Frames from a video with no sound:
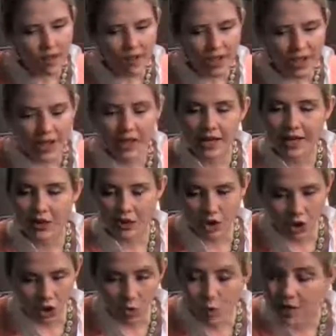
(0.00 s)
they
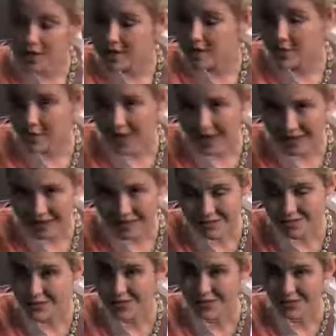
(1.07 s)
know what's okay,
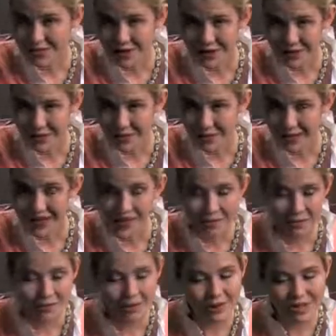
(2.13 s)
what's not okay. They
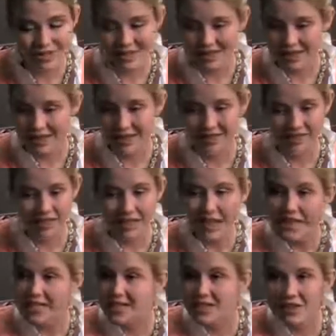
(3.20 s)
realize that
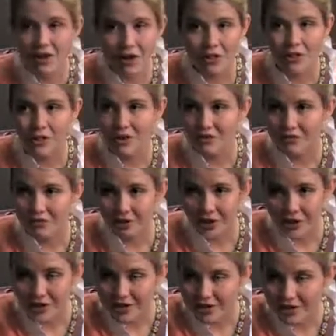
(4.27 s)
it's not their
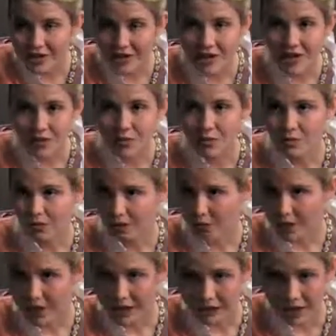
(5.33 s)
fault for
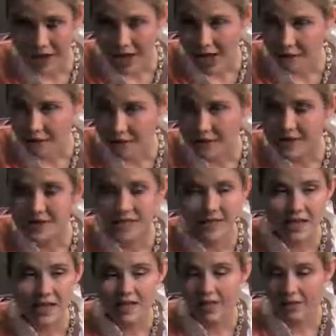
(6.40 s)
whatever happens.
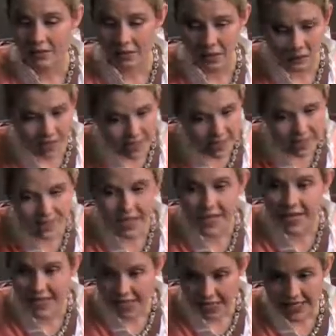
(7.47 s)
They realize that they
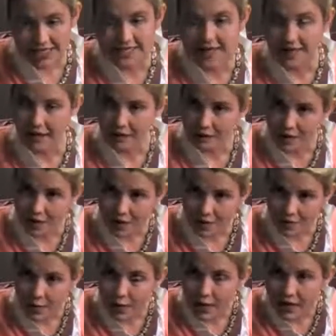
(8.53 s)
can tell
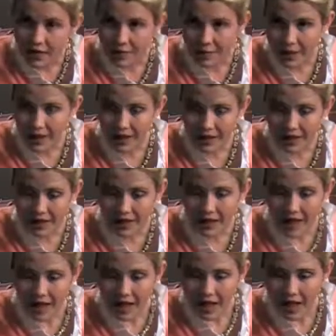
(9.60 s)
someone about it.
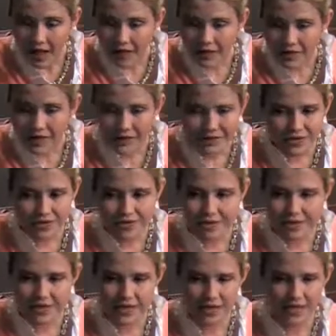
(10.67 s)
And they also
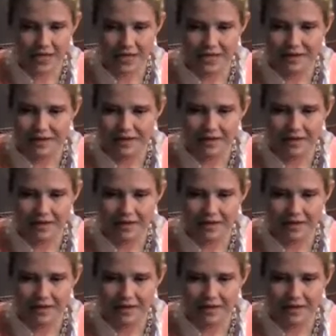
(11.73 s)
realize that